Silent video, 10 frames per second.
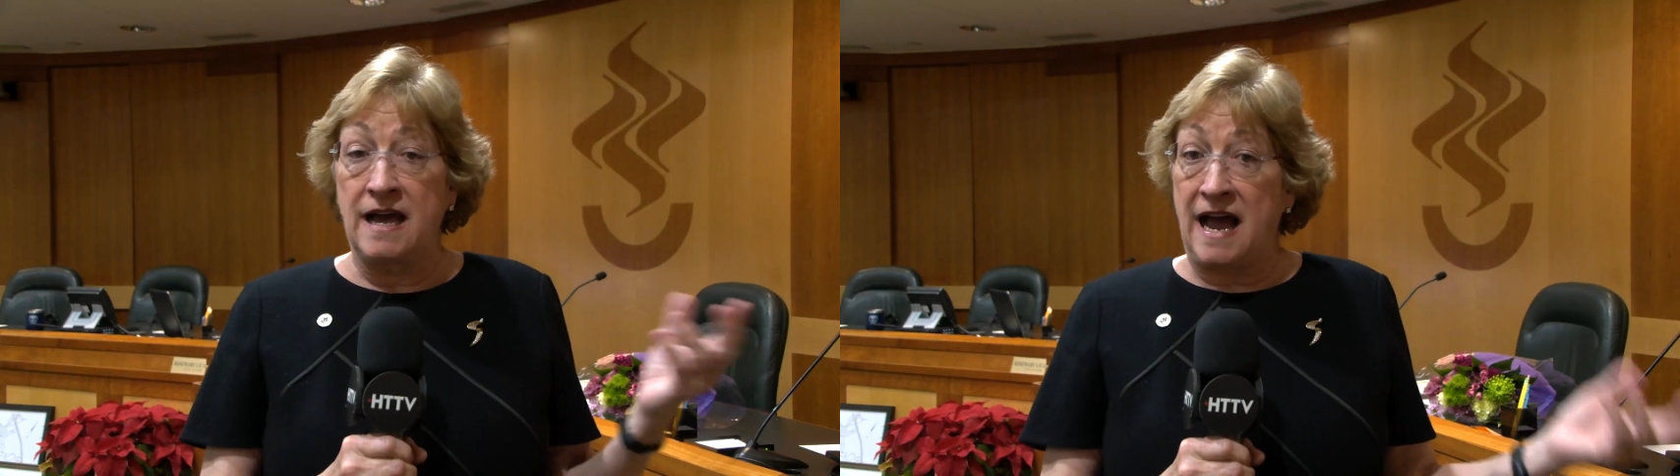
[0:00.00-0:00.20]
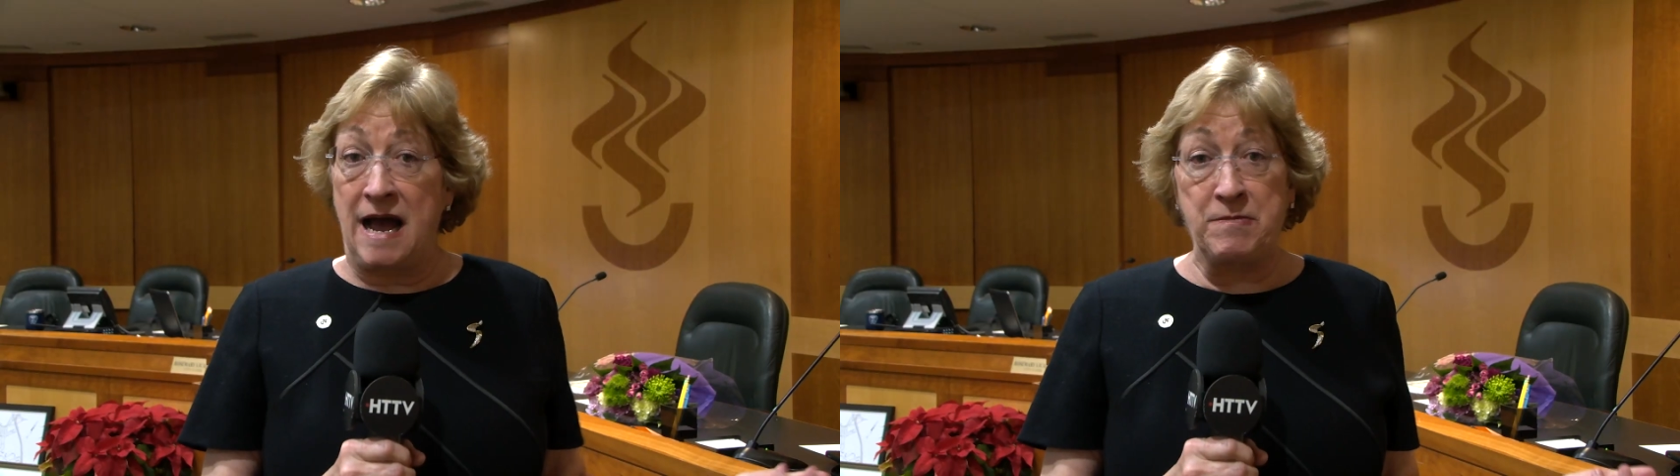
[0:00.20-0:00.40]

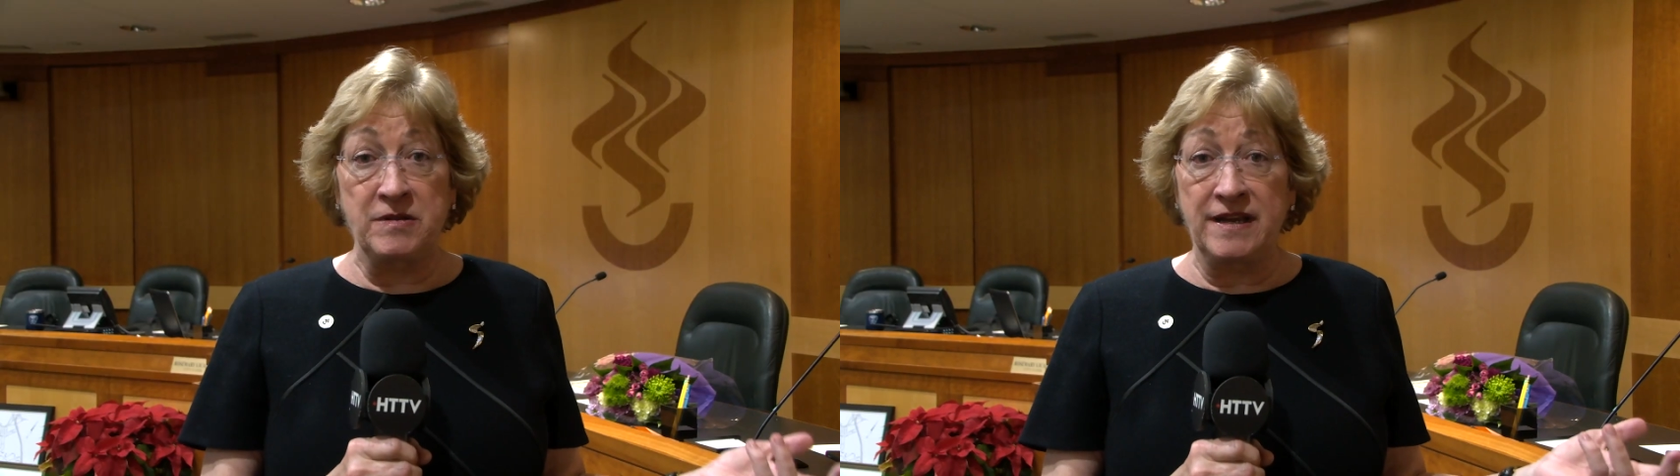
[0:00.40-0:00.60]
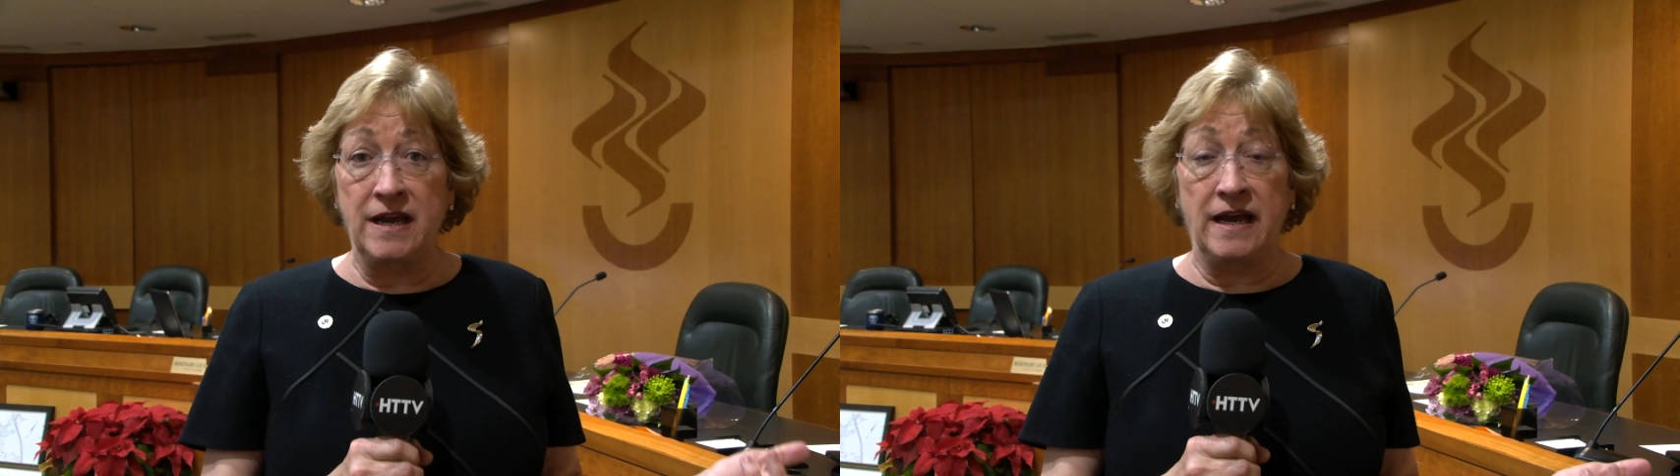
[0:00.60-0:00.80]

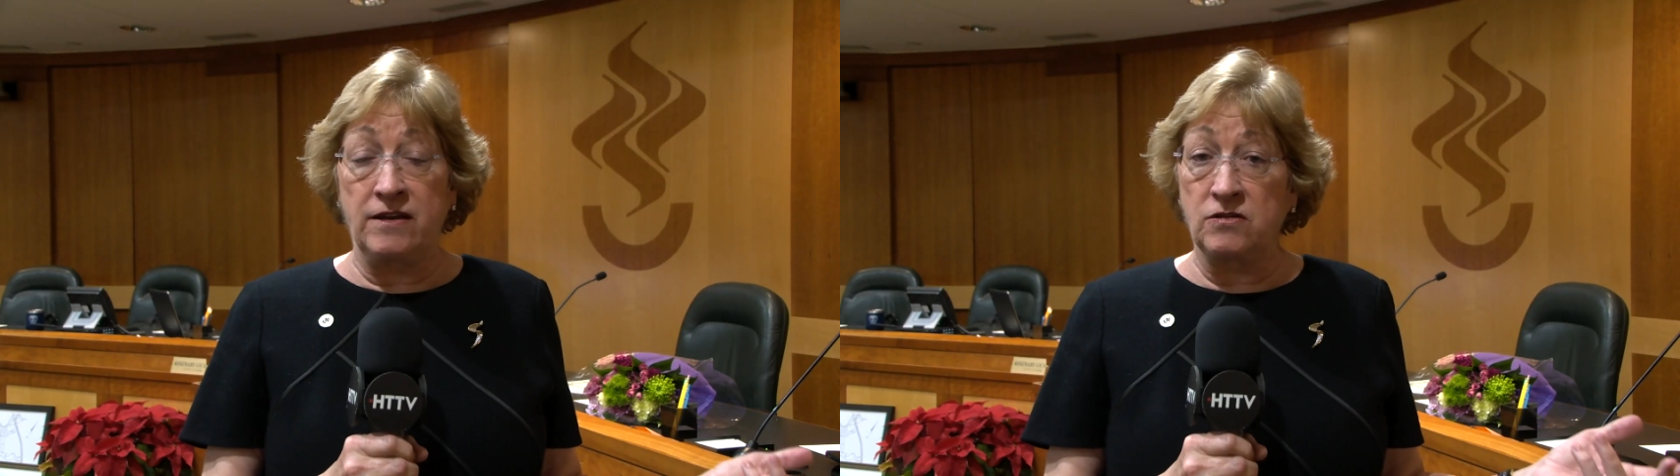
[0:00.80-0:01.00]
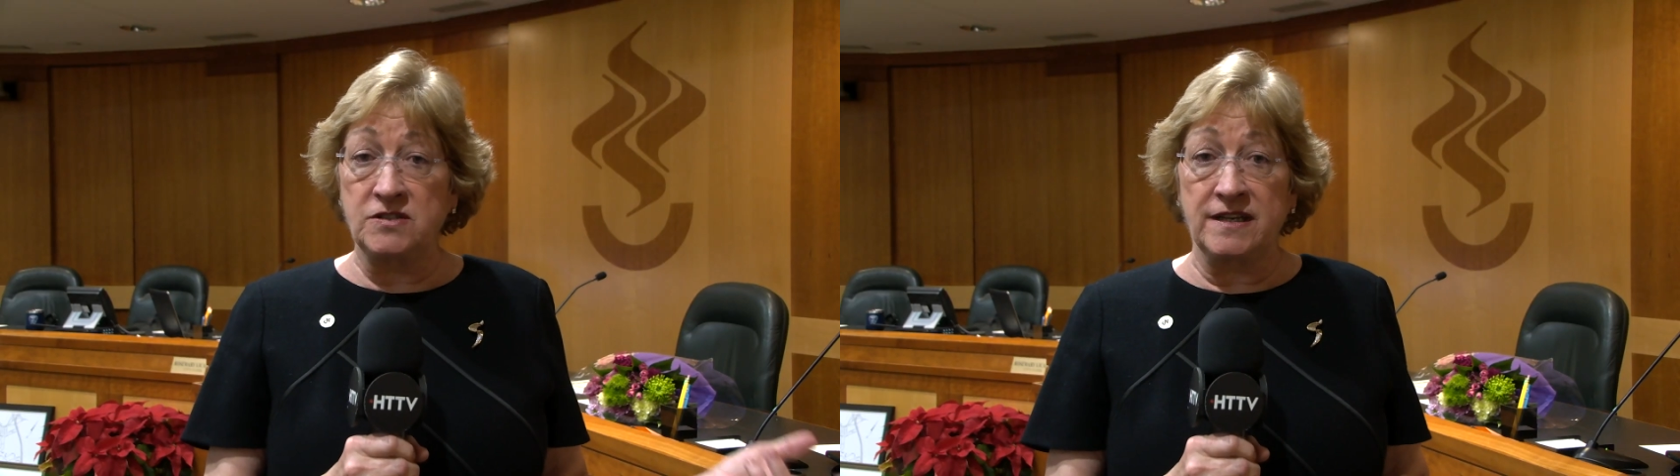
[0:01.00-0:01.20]
Happily, it
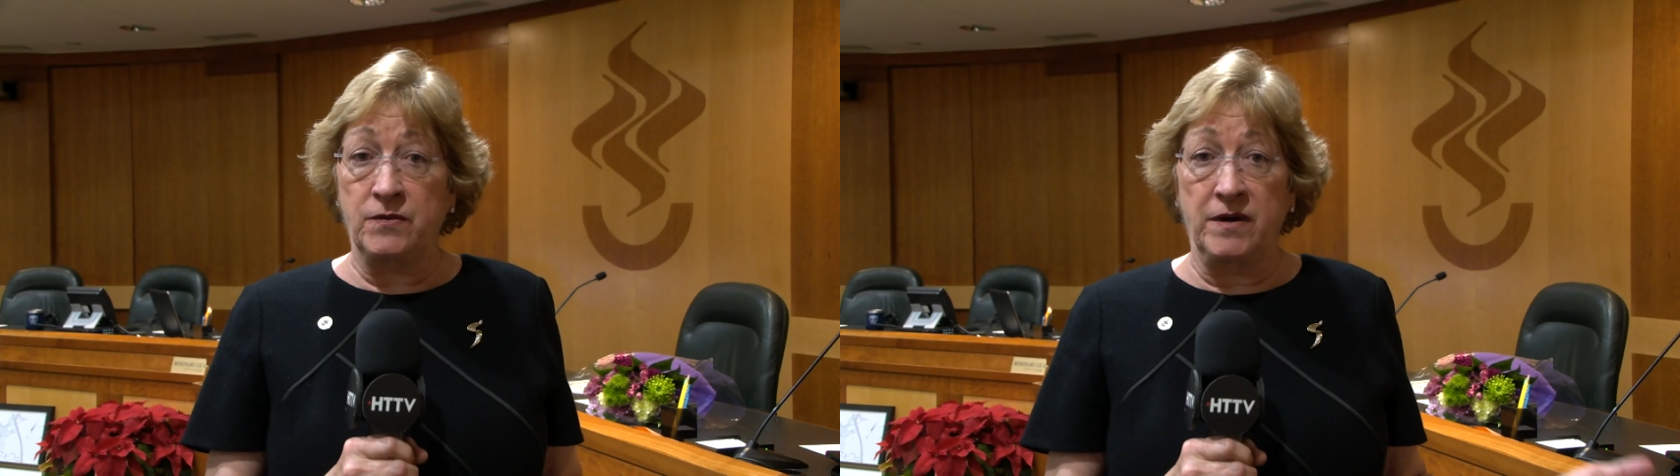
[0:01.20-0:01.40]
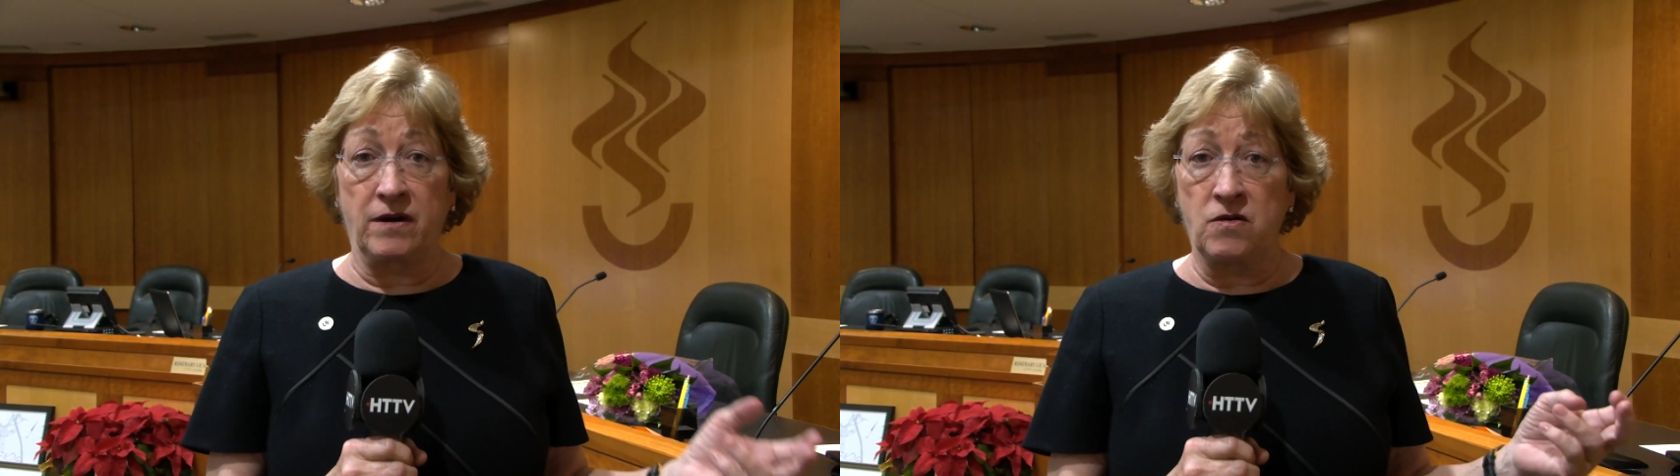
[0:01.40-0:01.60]
looks like
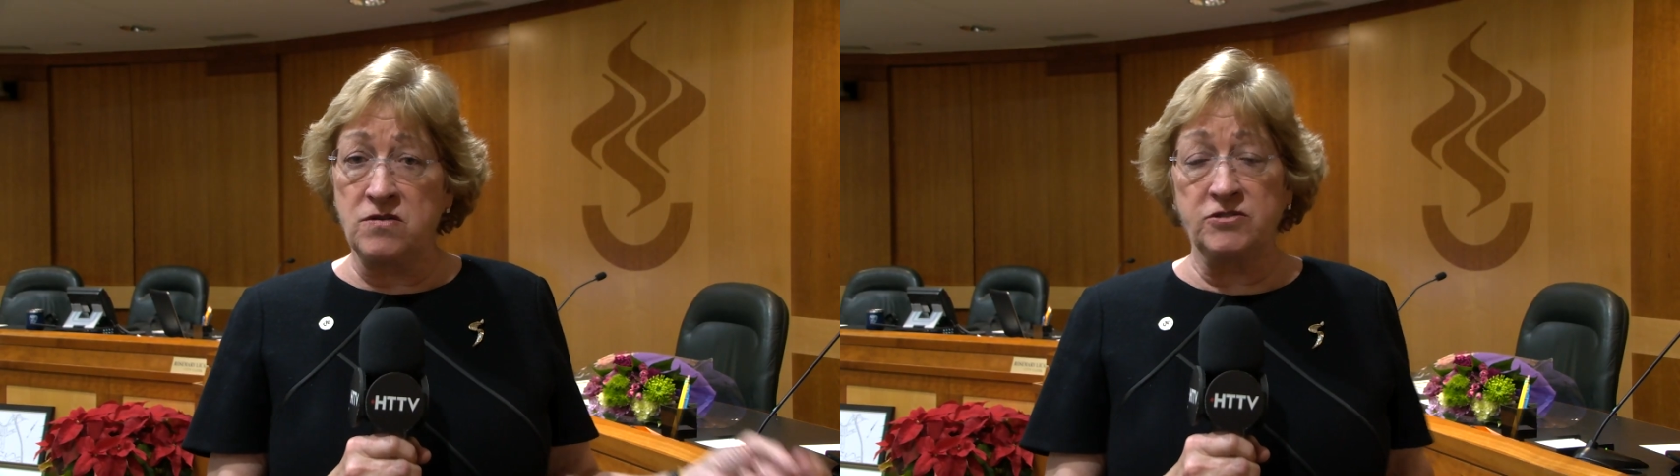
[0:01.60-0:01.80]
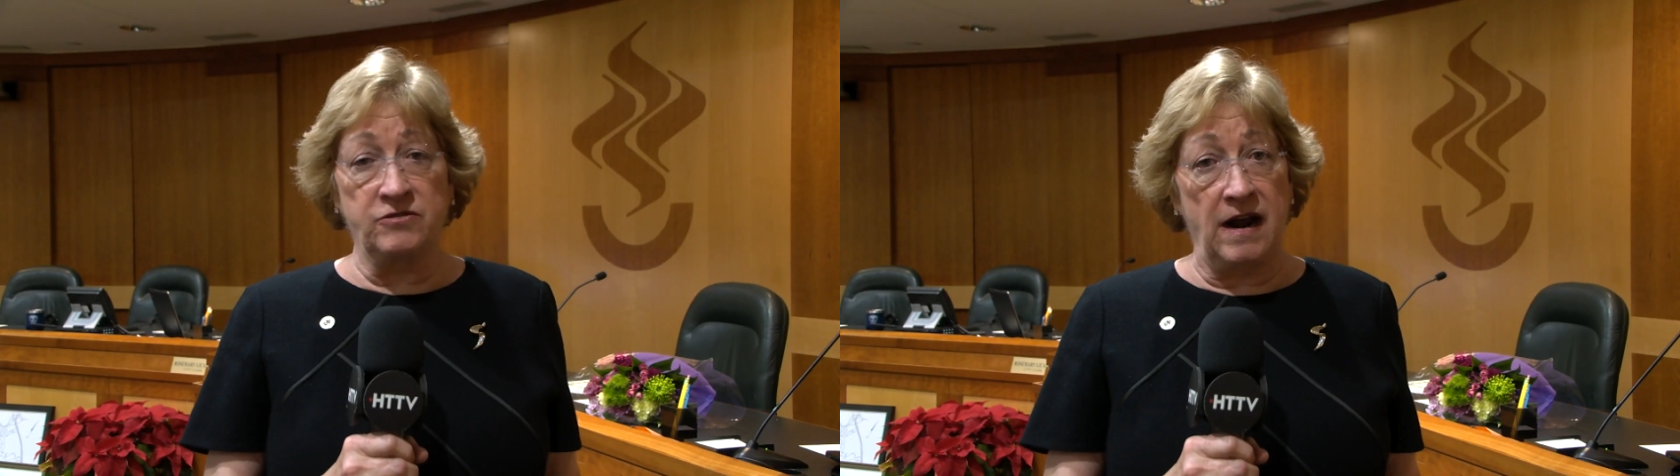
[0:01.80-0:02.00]
we are
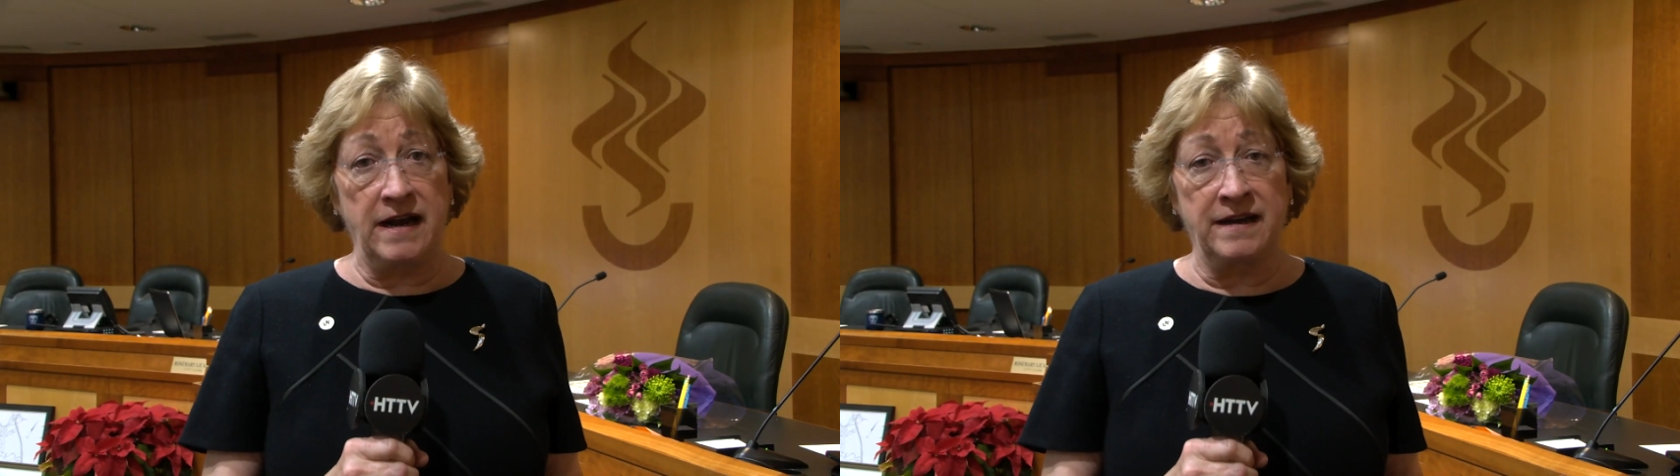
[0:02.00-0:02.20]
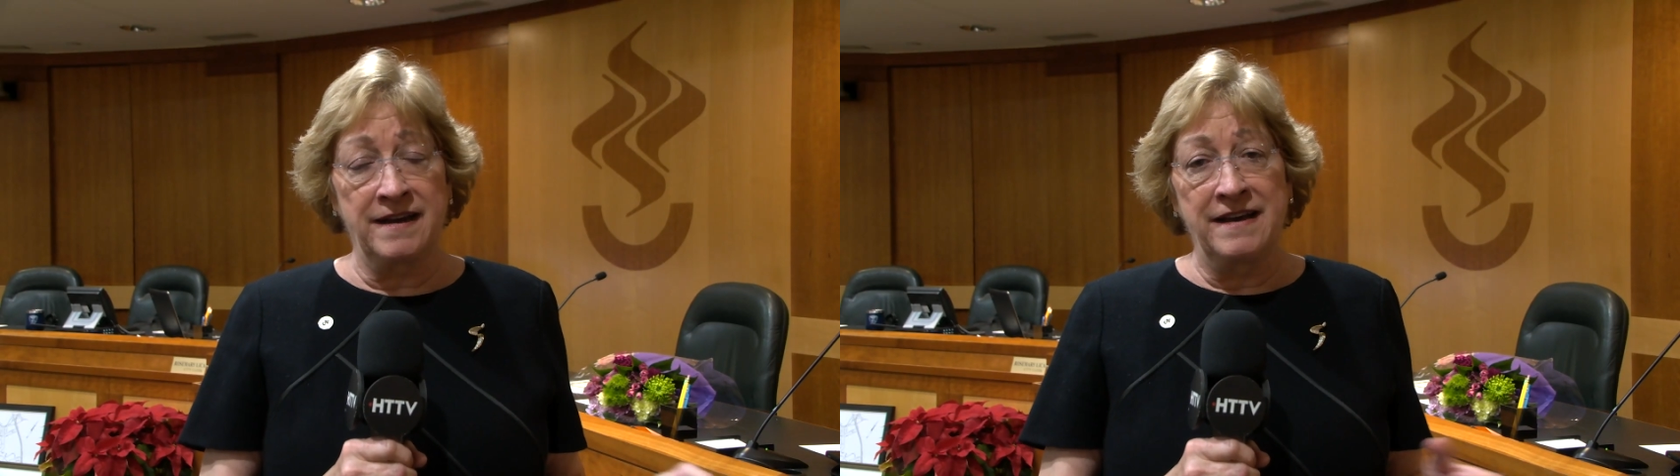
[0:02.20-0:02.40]
on
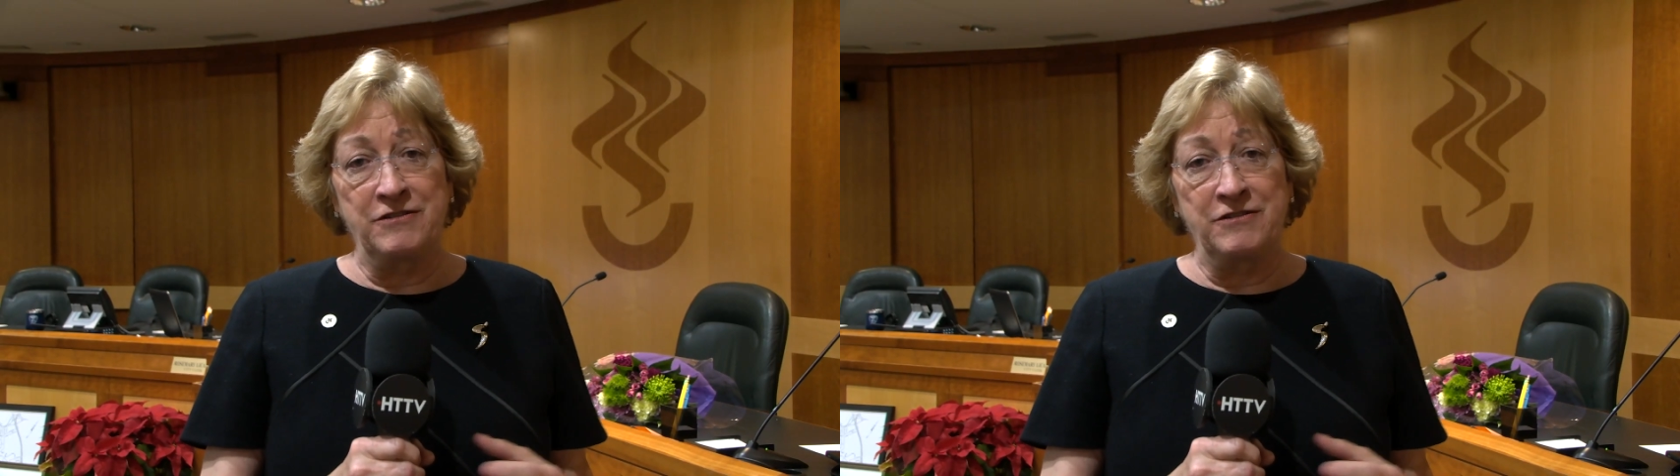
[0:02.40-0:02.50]
track